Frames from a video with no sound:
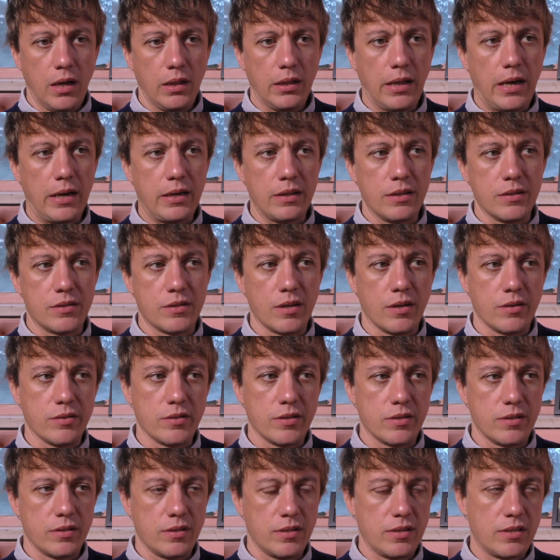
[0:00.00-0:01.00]
a lot of the
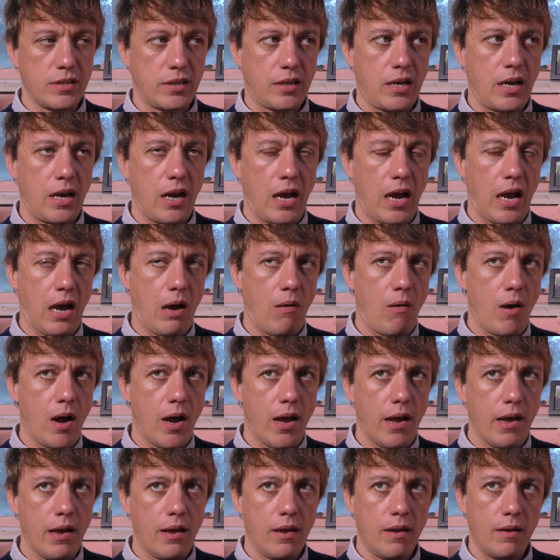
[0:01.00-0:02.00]
songs, that's kind of how
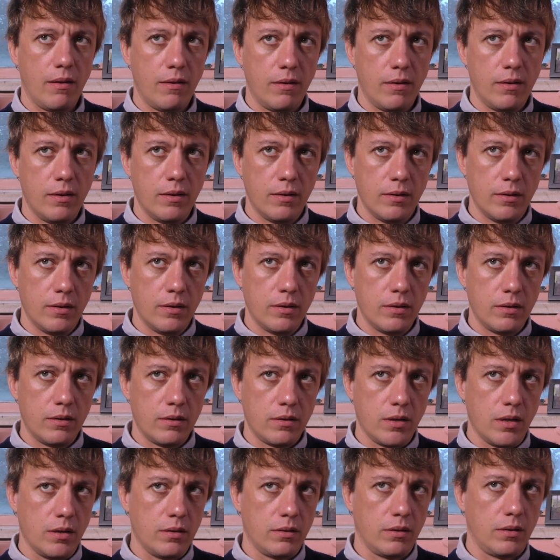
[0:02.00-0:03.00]
I
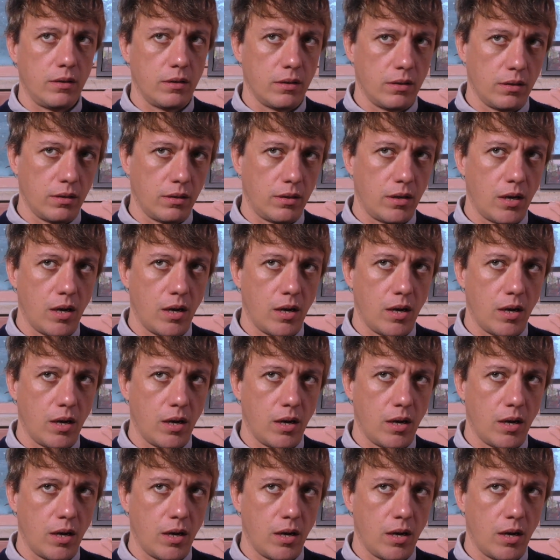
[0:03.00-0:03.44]
kind of